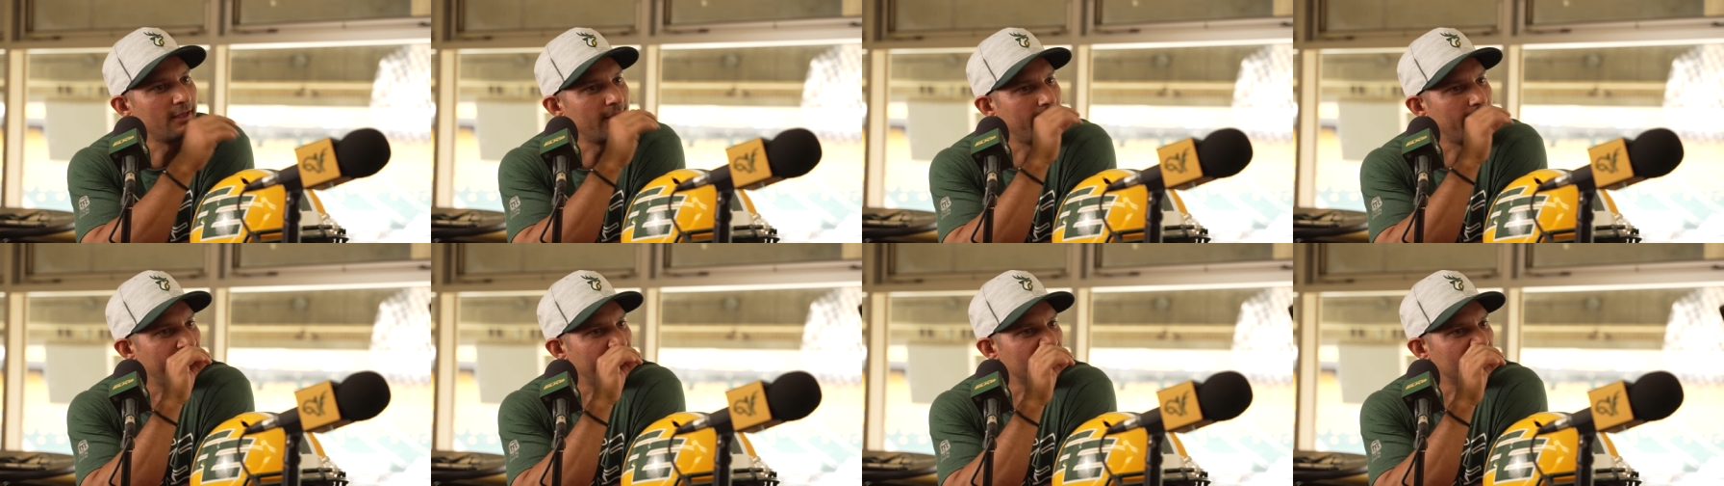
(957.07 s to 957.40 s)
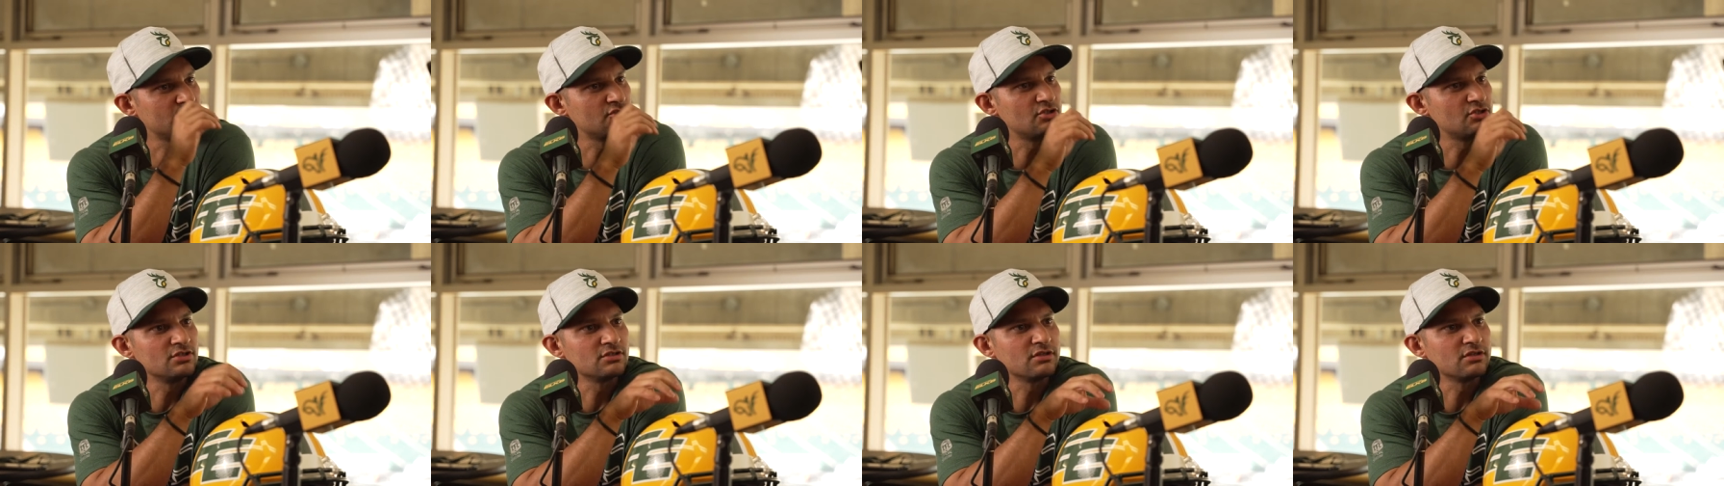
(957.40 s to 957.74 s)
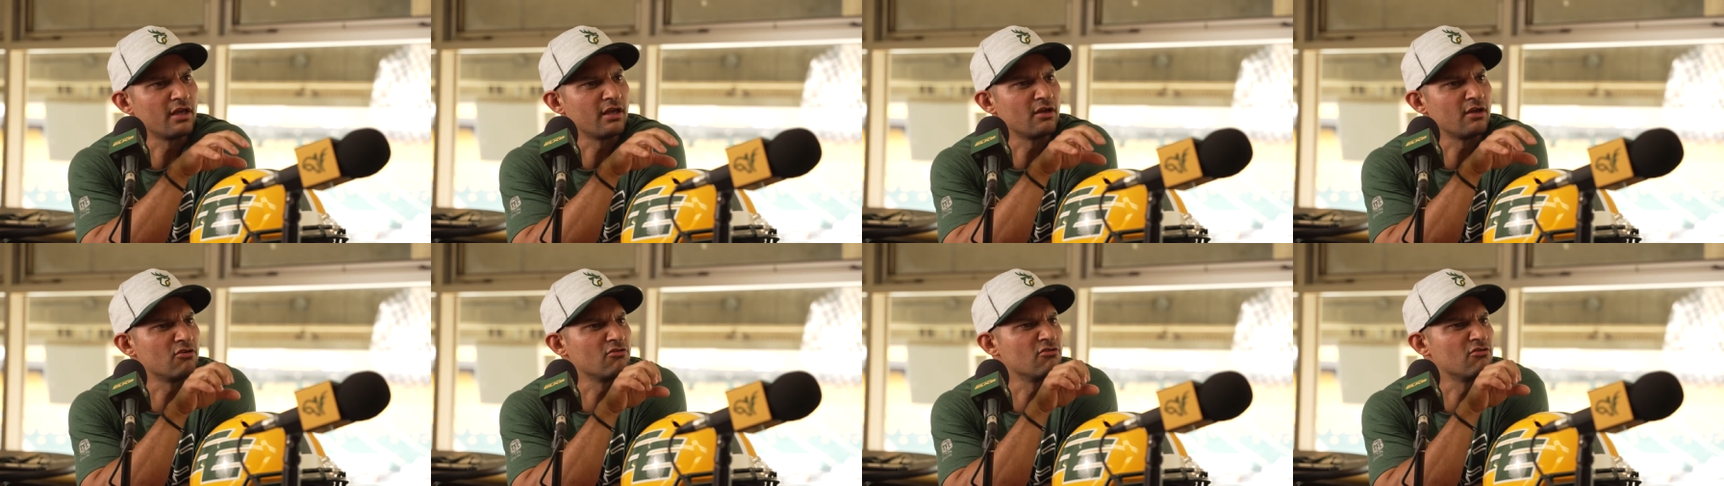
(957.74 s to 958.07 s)
And she's
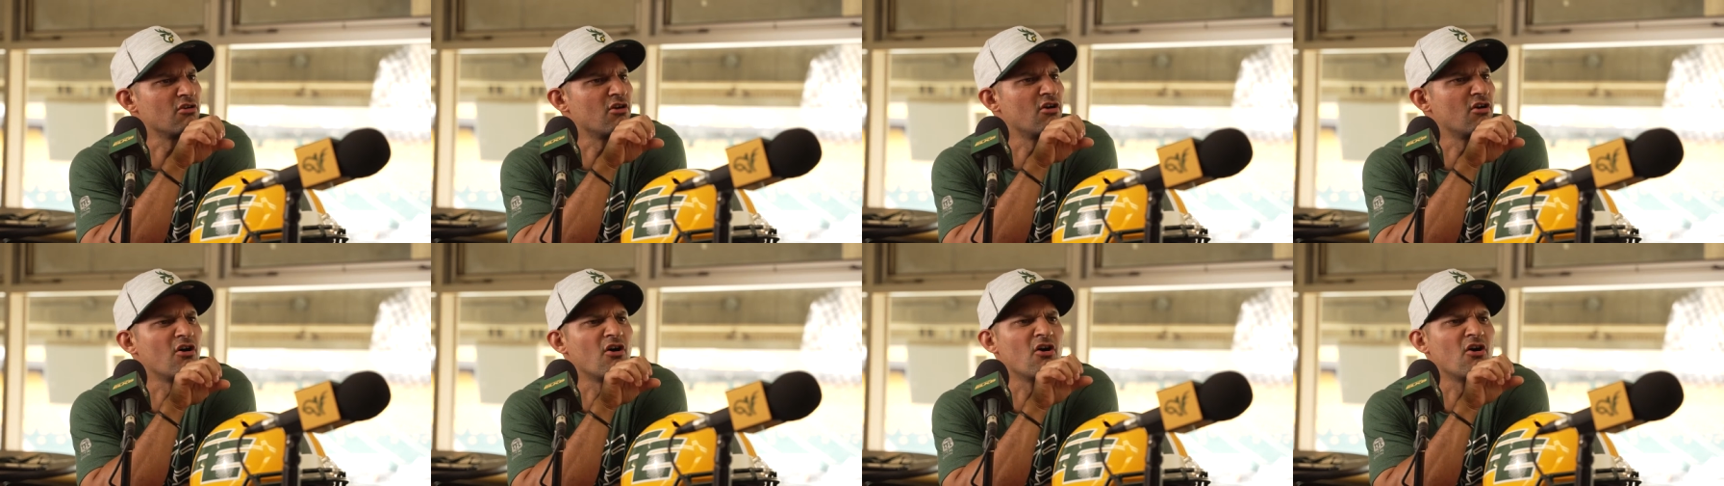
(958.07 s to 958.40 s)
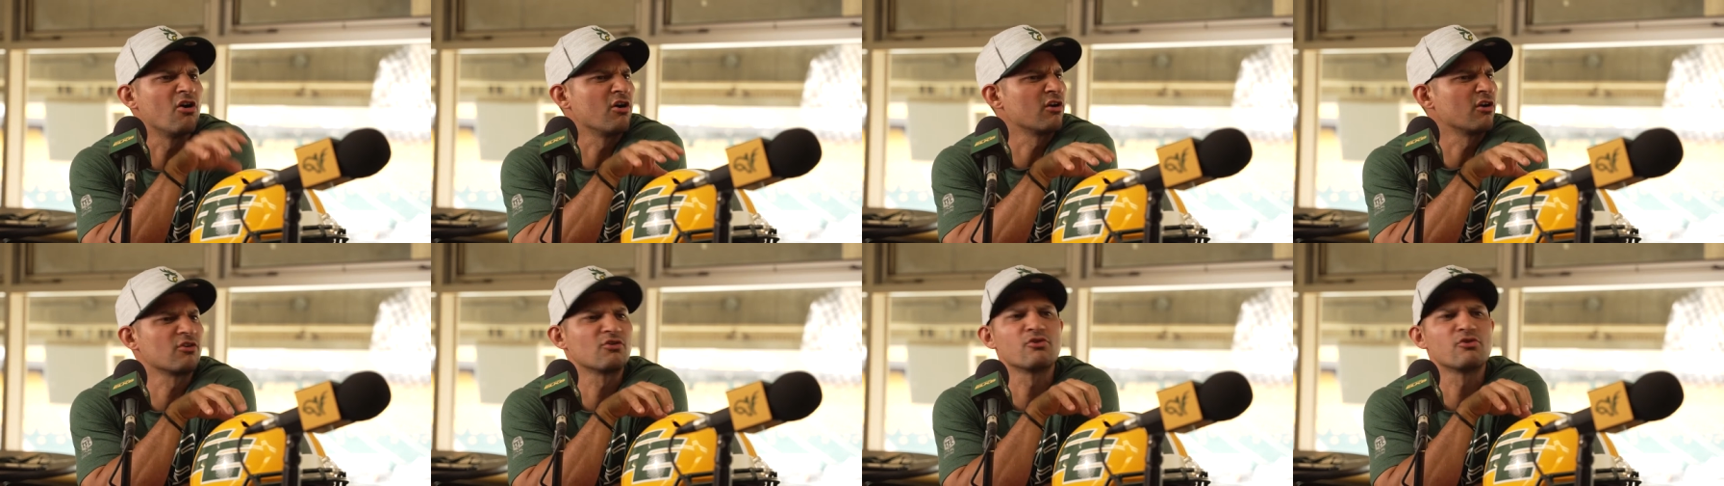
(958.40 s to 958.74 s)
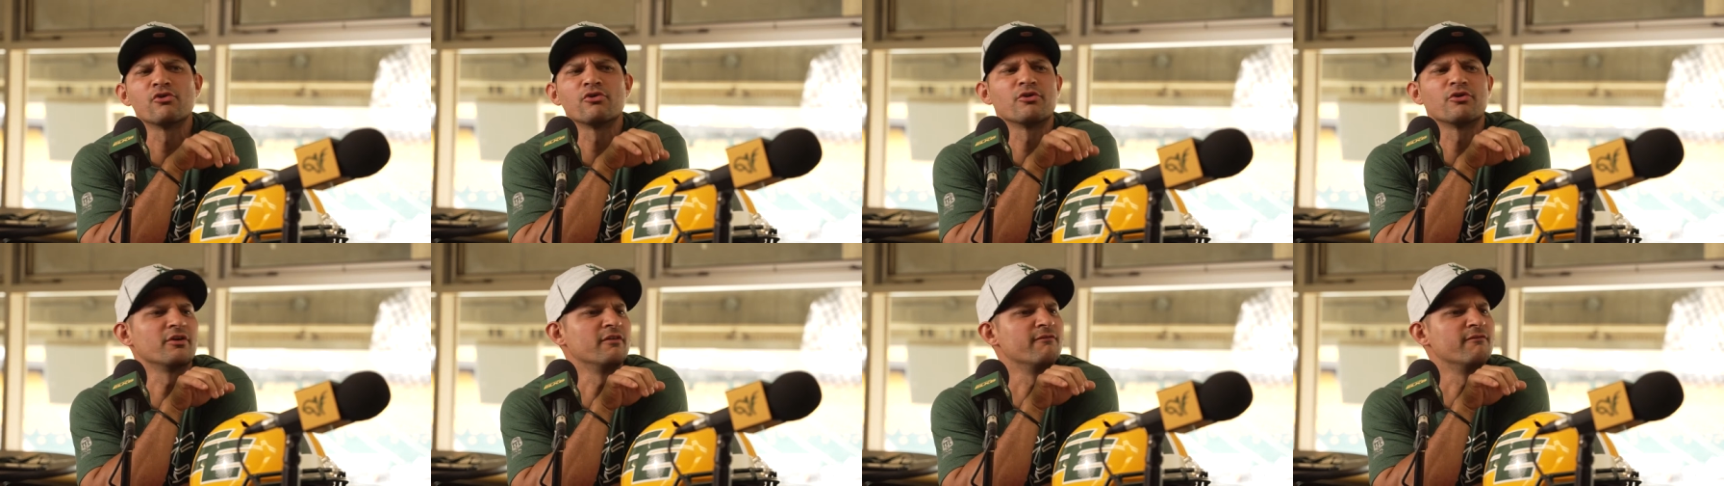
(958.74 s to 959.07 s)
like all
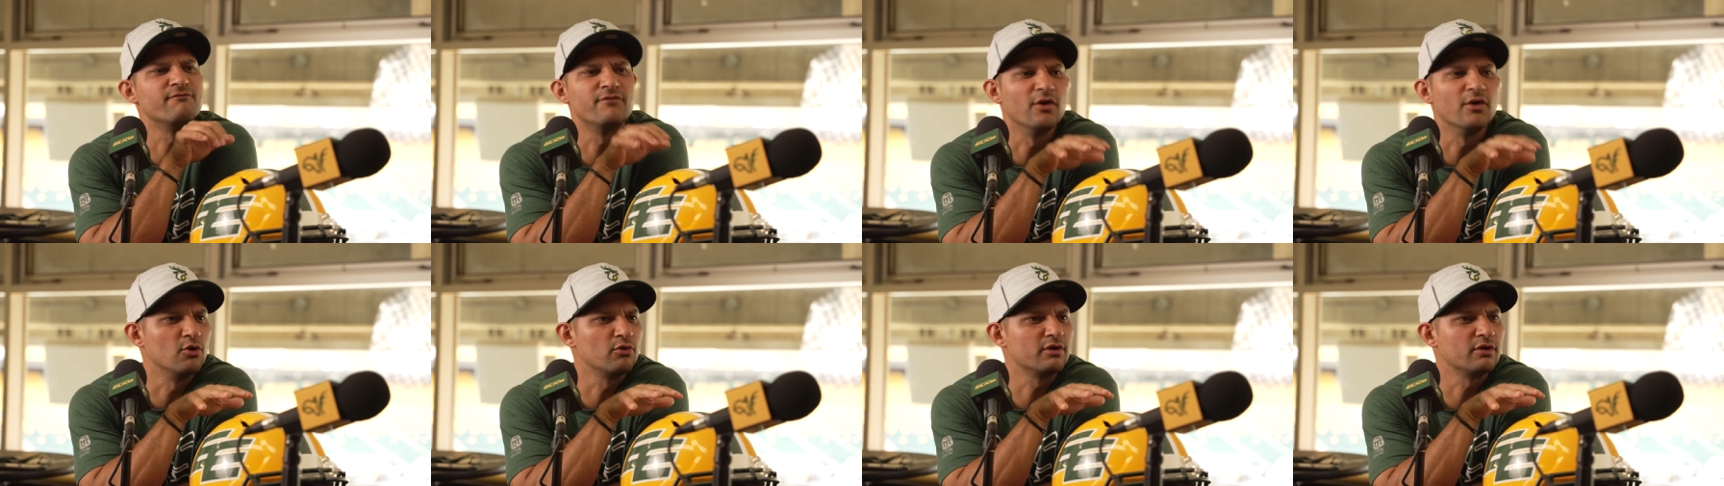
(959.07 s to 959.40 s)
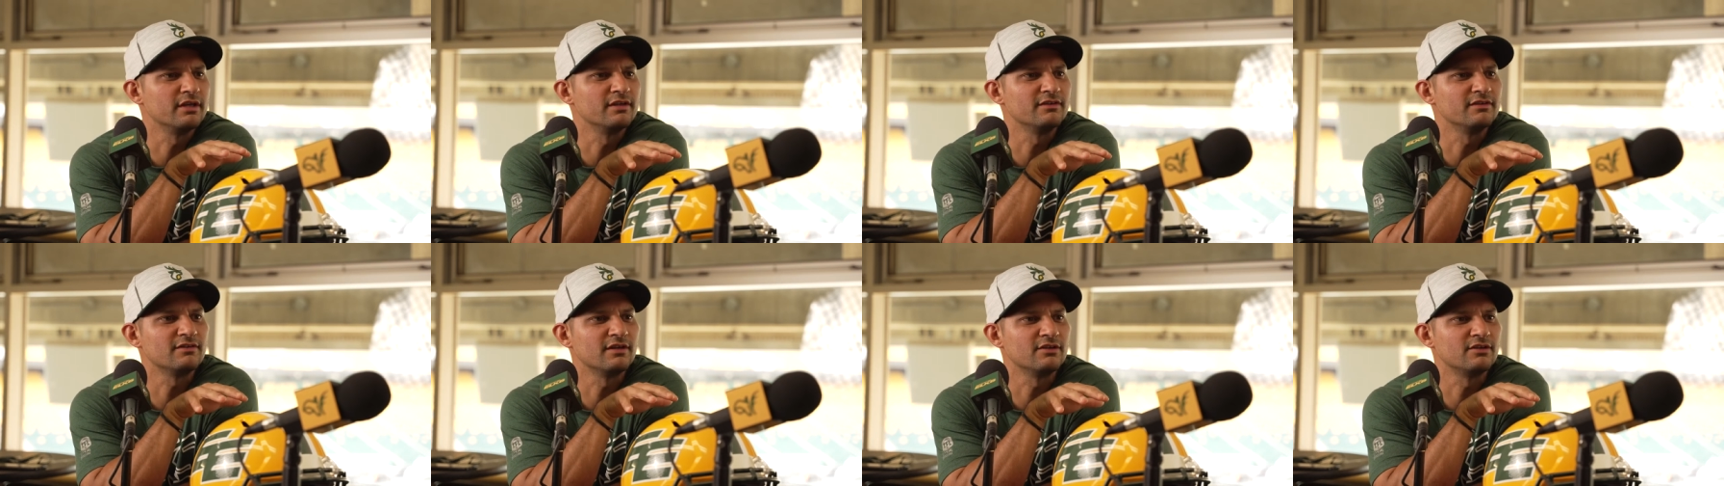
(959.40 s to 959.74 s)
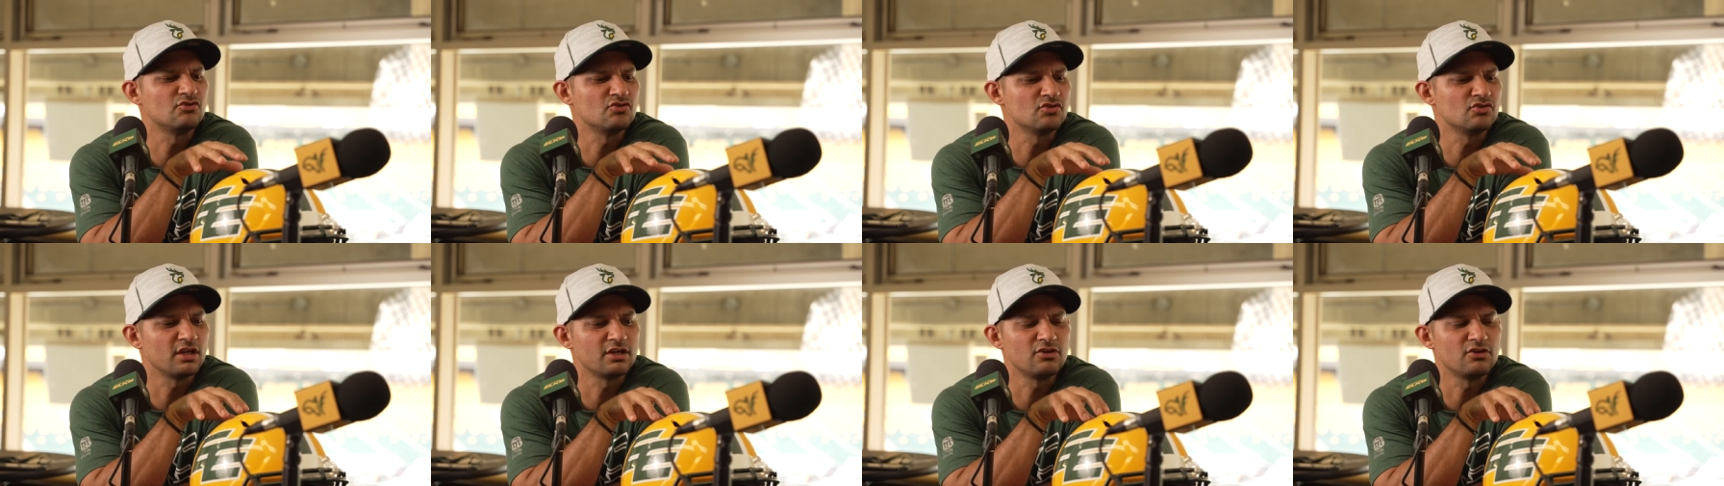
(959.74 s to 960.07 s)
hardcore and focused. And
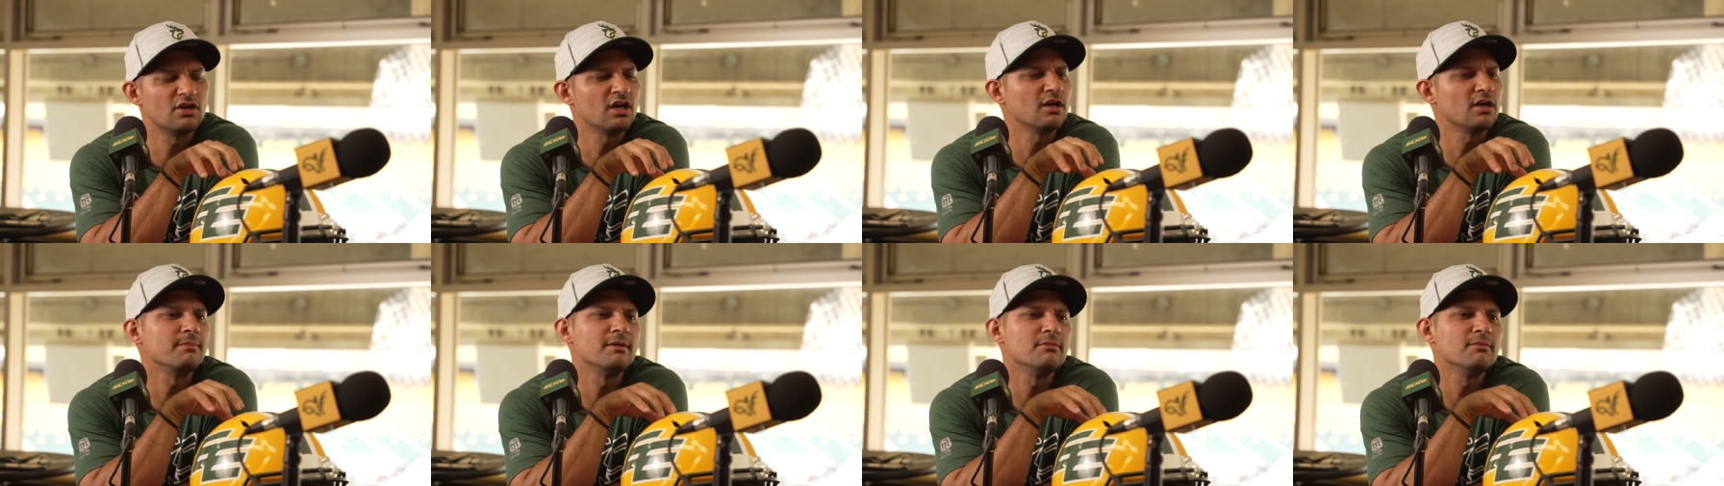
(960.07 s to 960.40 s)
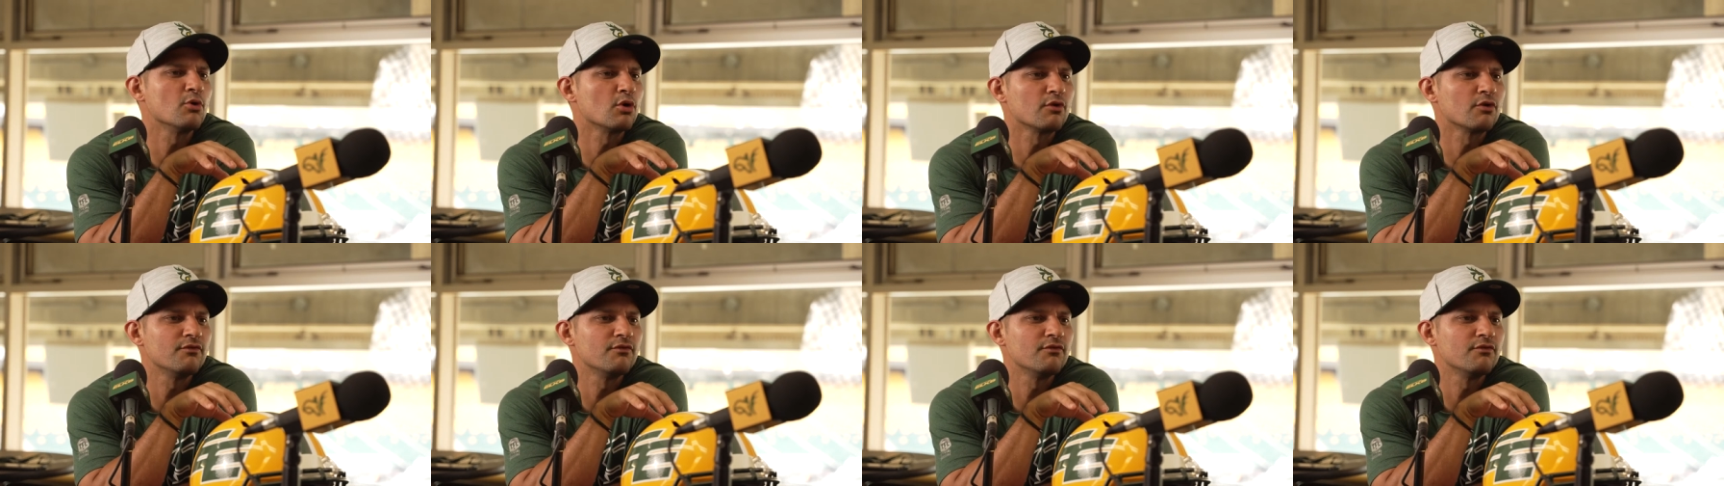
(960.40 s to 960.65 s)
she's like, you got to be more